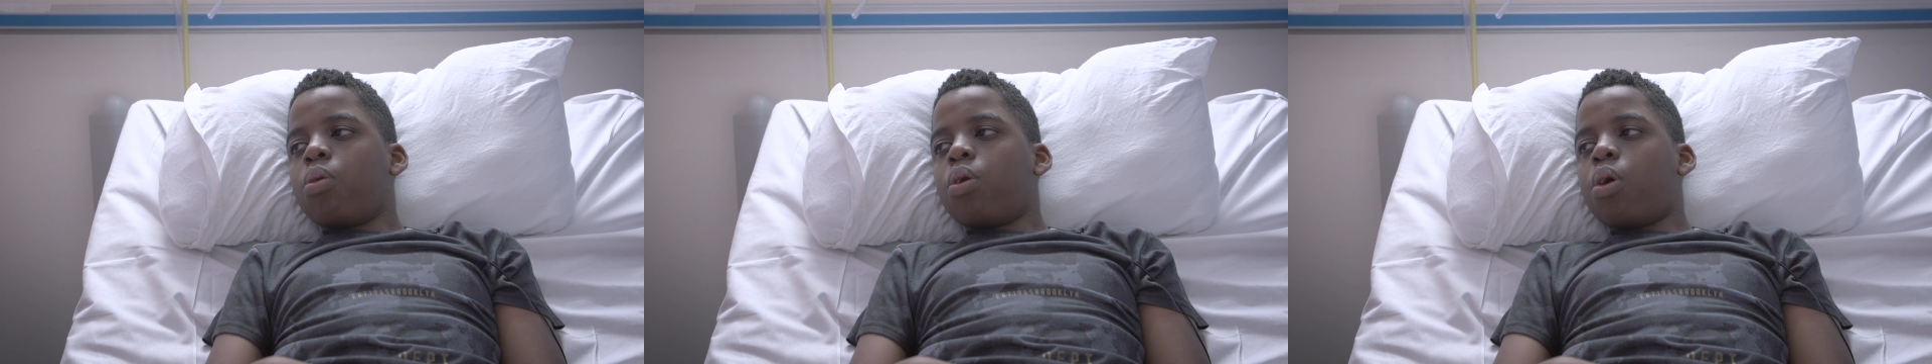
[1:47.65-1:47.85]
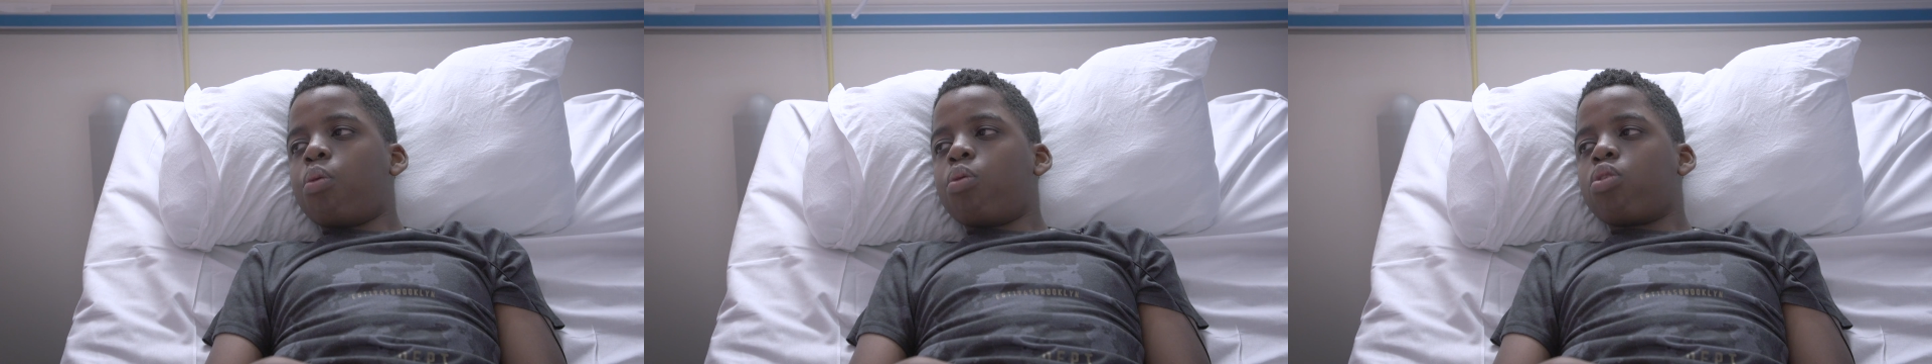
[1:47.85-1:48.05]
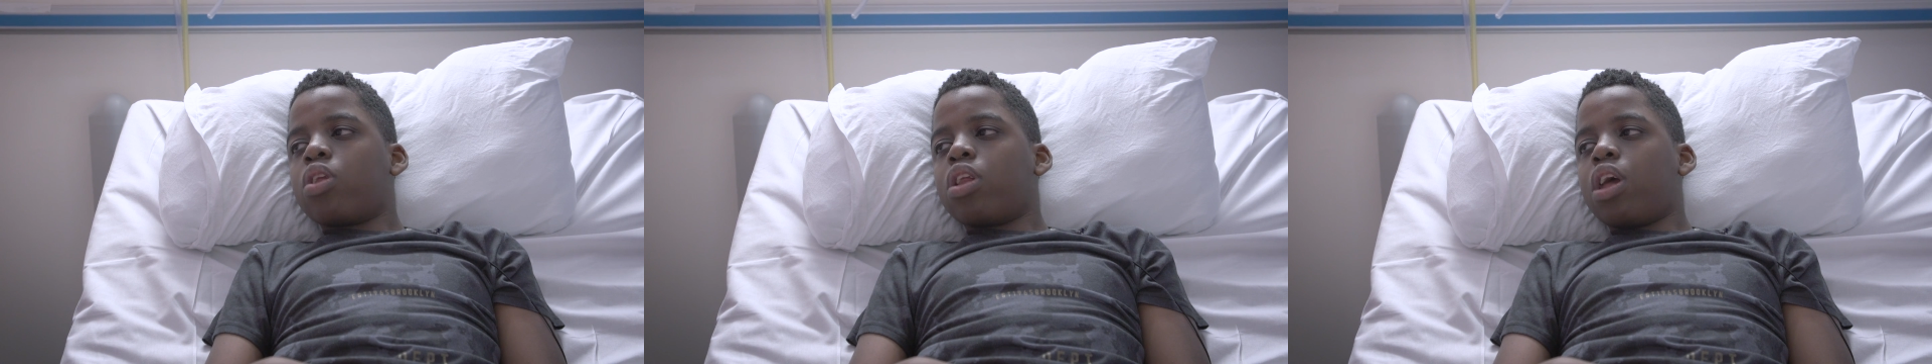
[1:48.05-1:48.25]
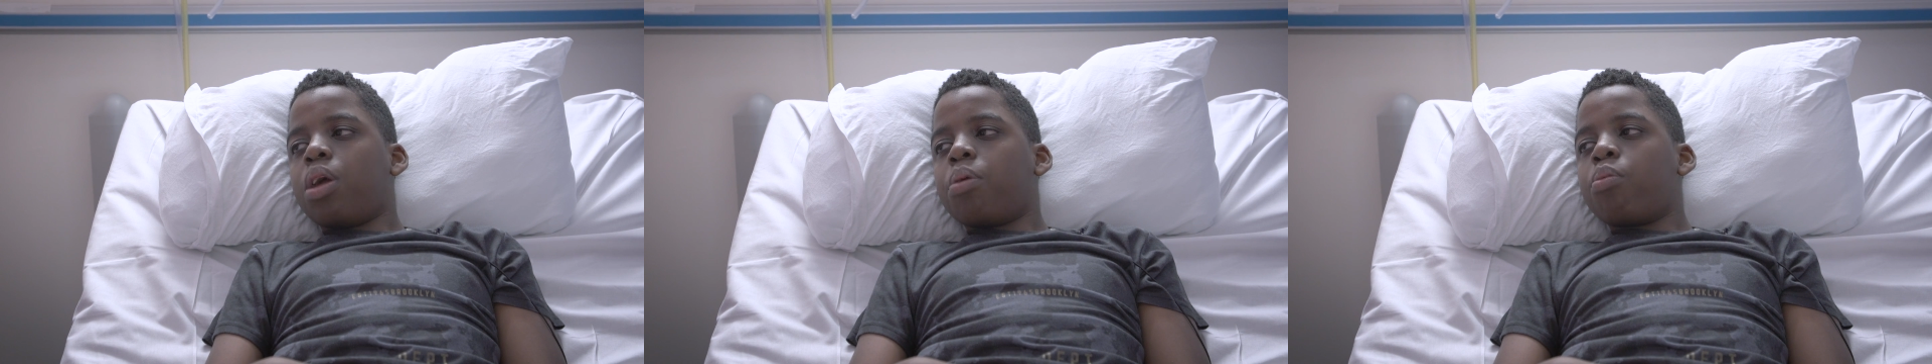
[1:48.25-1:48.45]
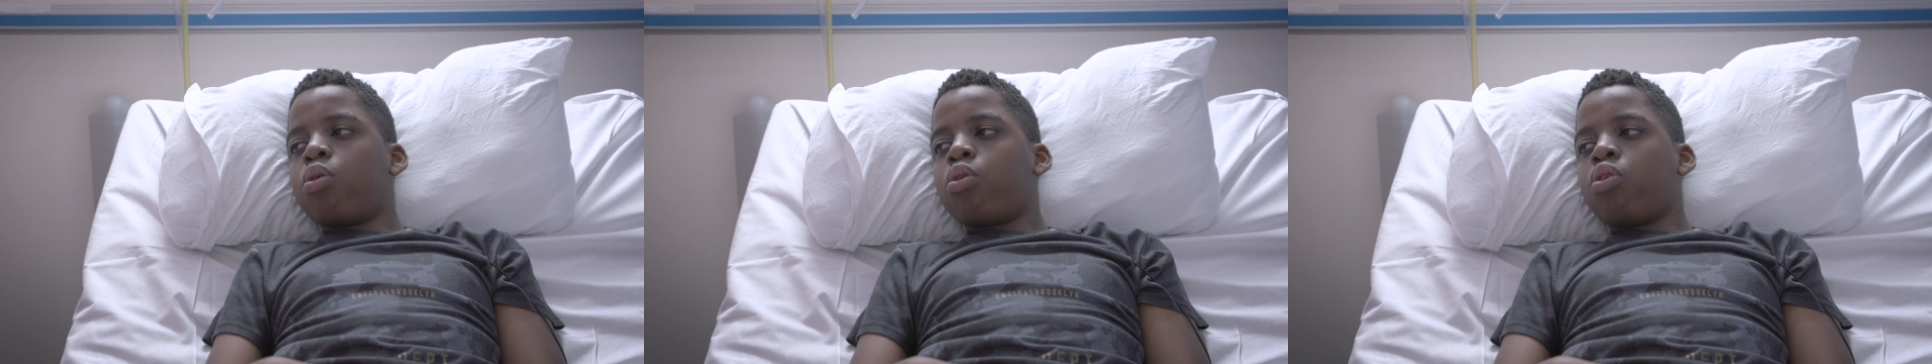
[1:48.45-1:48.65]
I wasn't
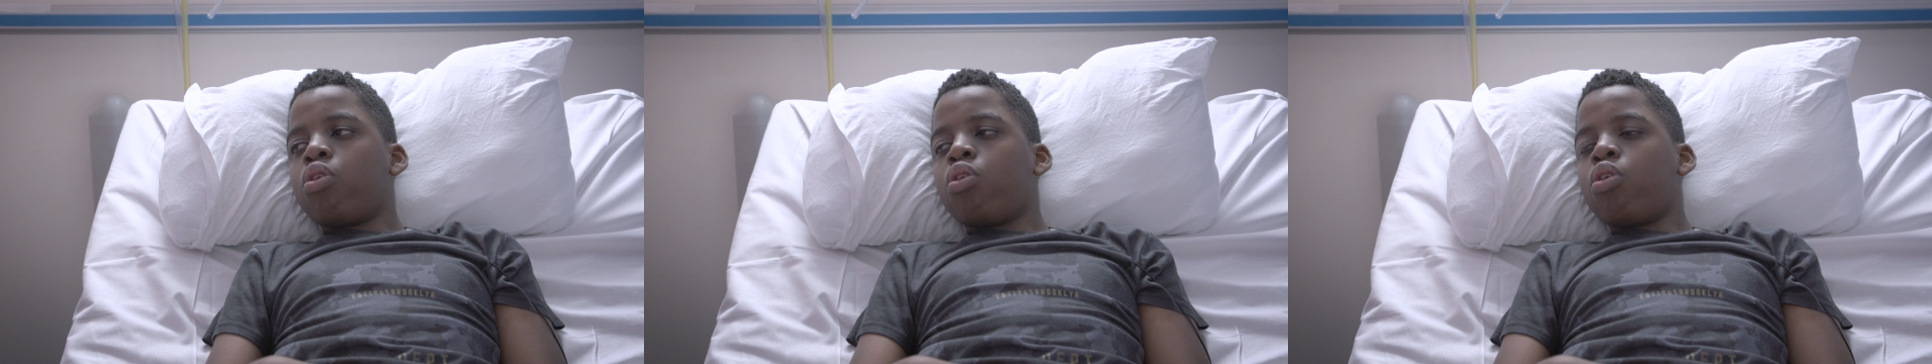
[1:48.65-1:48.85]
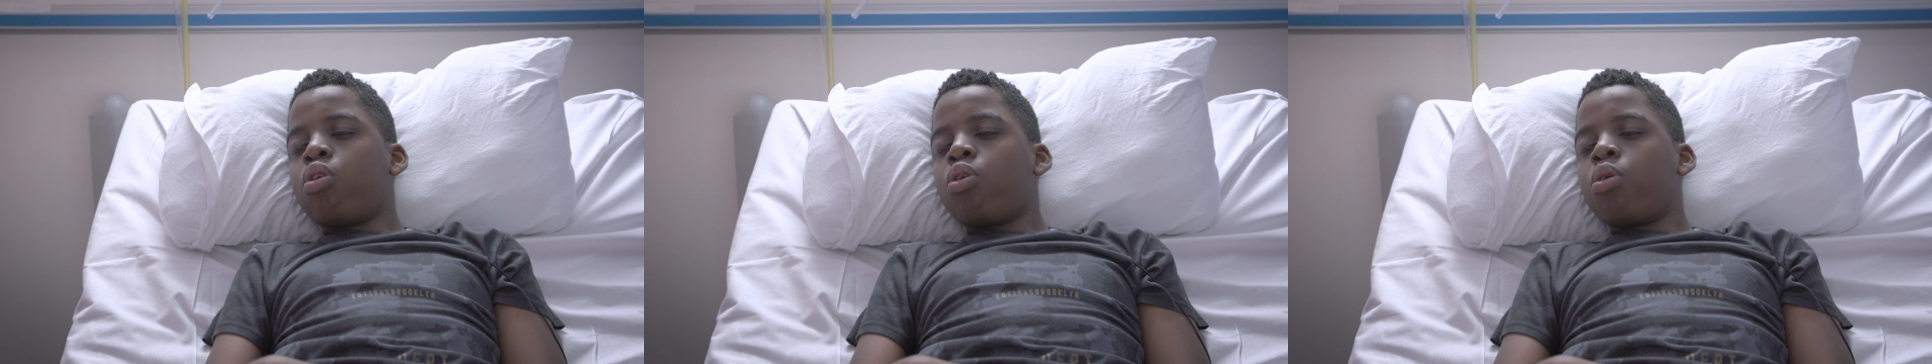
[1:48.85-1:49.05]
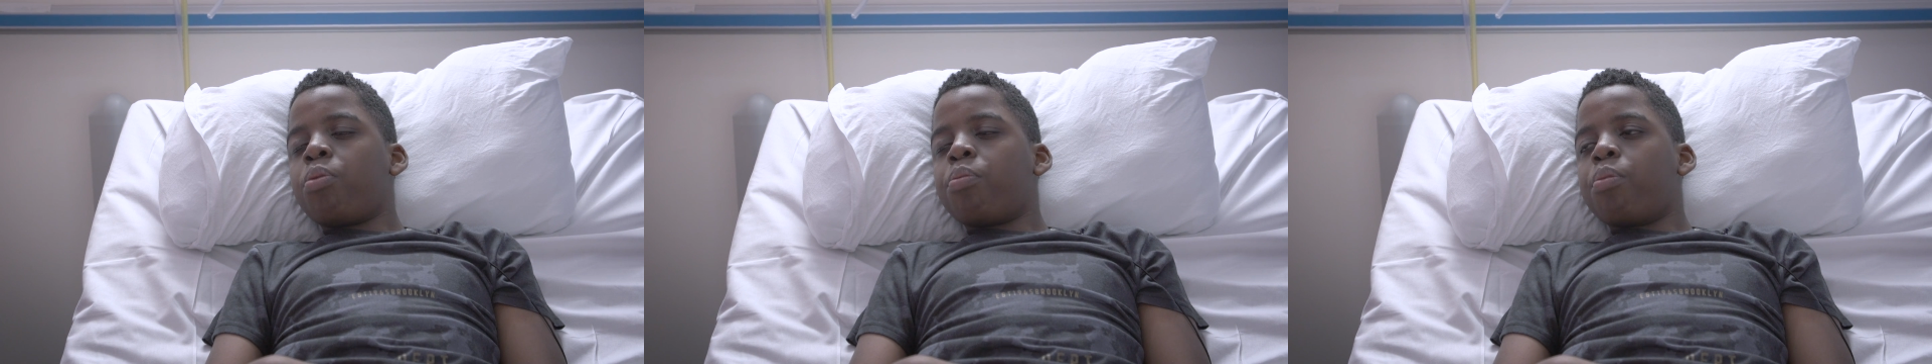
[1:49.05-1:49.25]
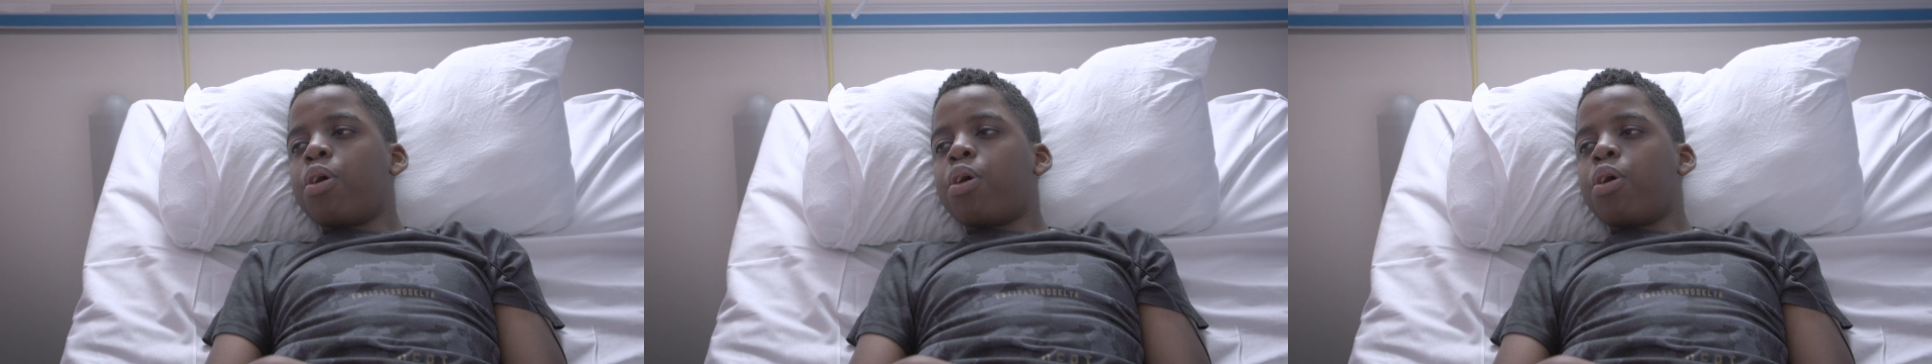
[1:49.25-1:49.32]
able to do,